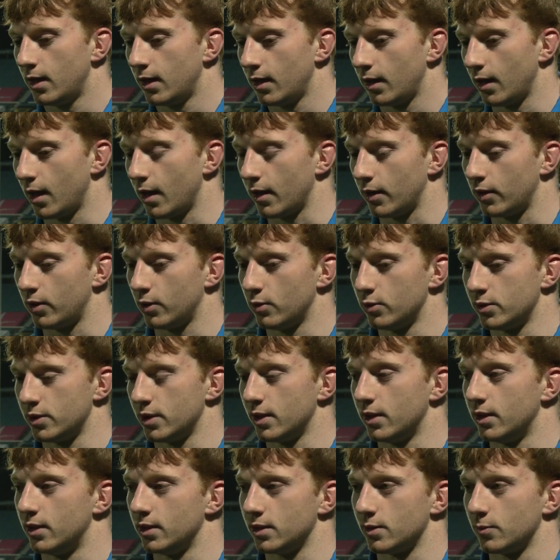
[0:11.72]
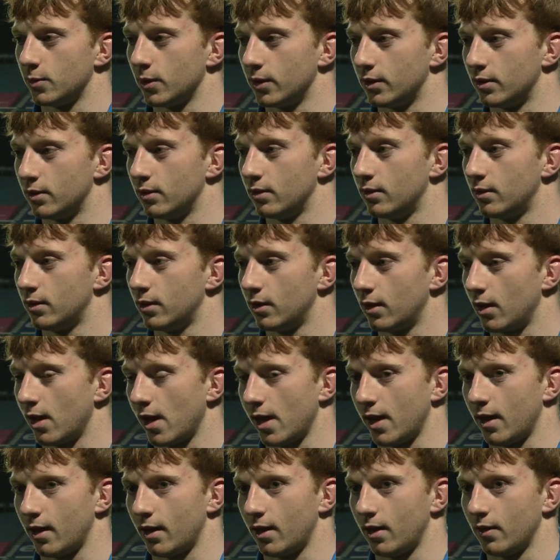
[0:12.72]
Yeah, hugely disappointed.
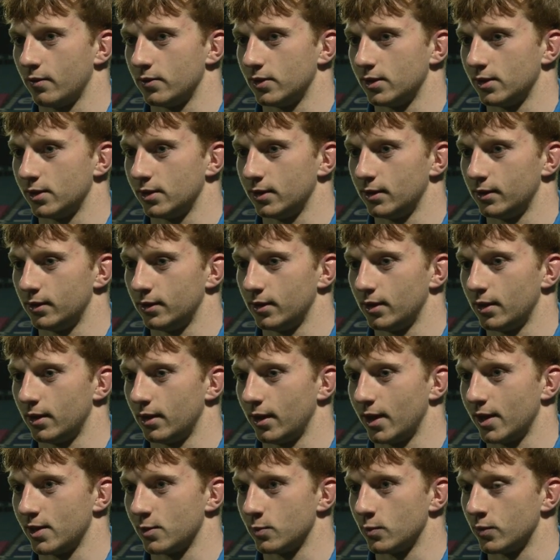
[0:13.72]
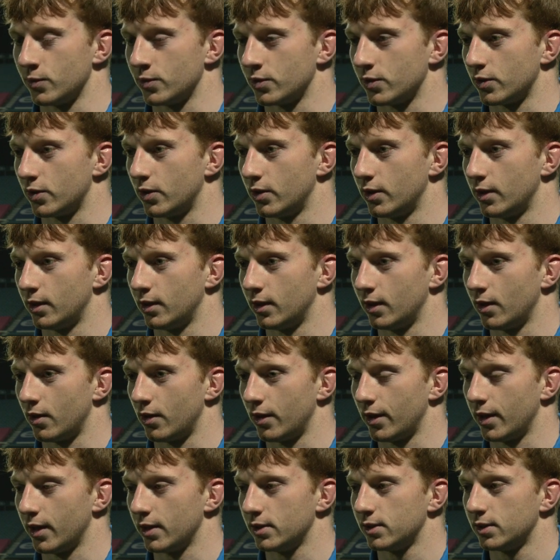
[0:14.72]
Uh, obviously, against Munster in the
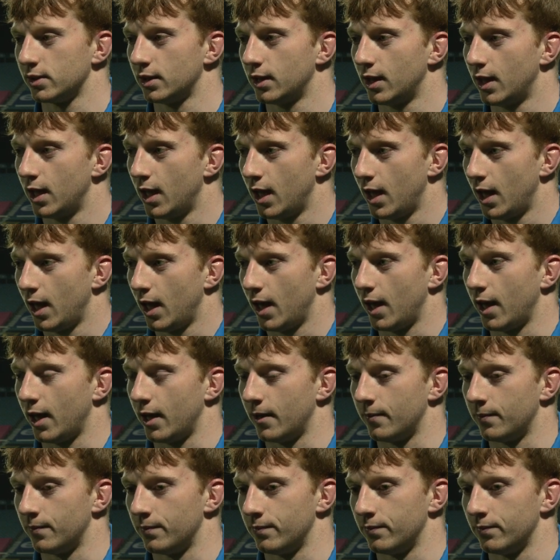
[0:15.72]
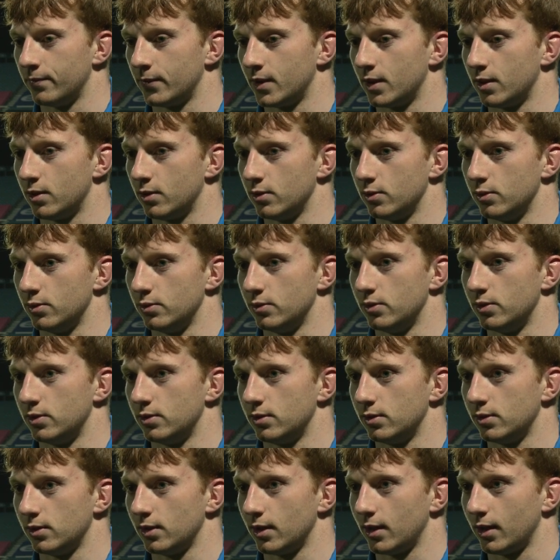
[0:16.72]
RDS, um, to
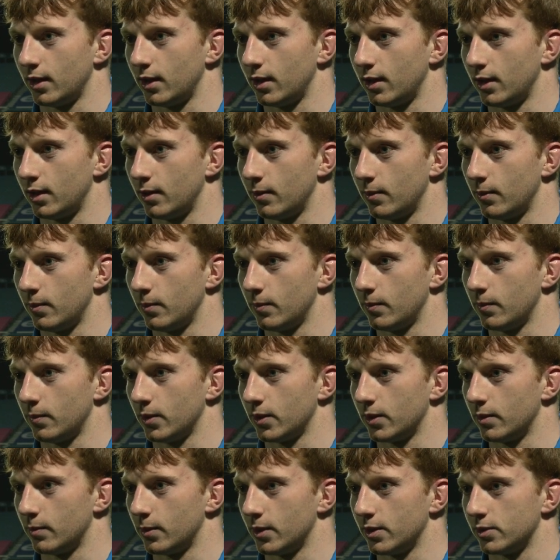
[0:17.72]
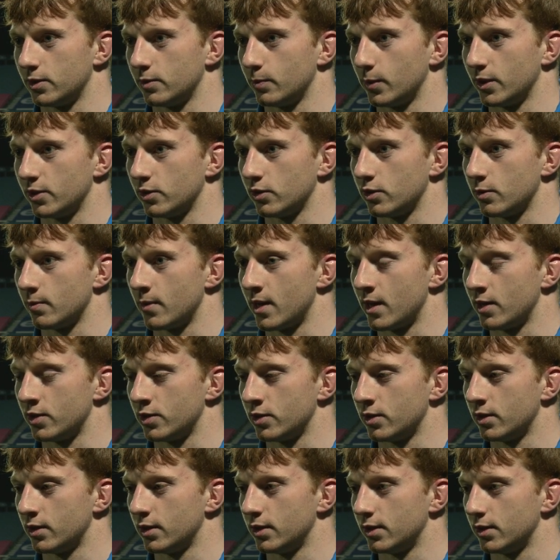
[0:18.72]
lose uh, by, by, by, such a
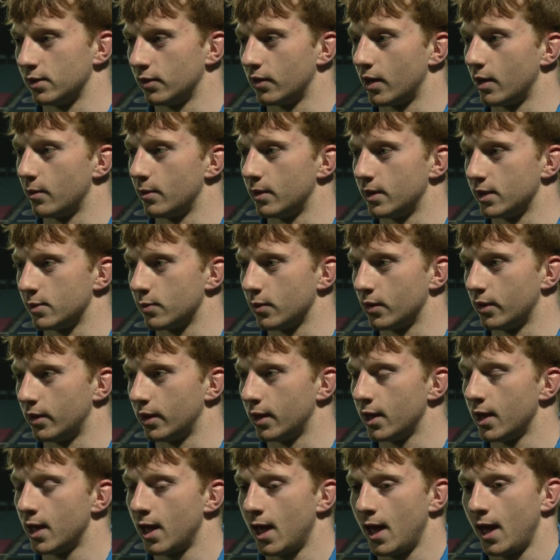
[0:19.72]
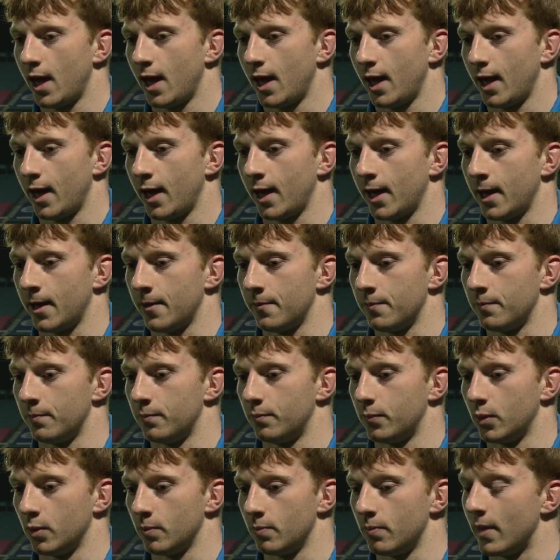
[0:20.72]
margin is incredibly disappointing, um,
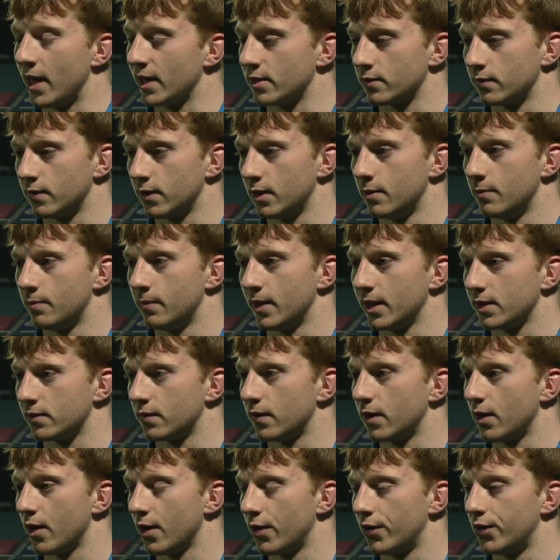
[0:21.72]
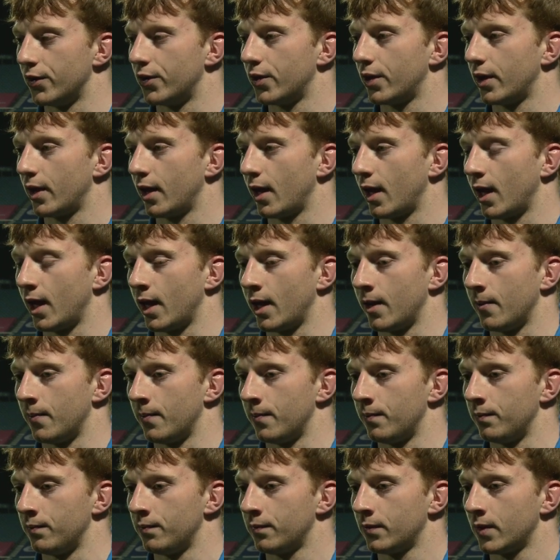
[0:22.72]
but massively, massively honoured.
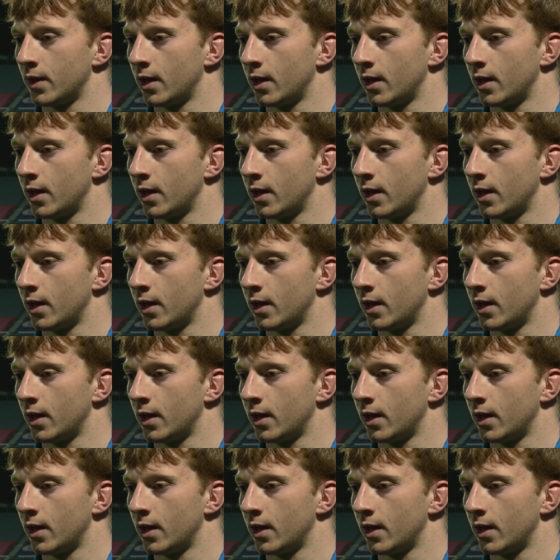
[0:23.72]
Um,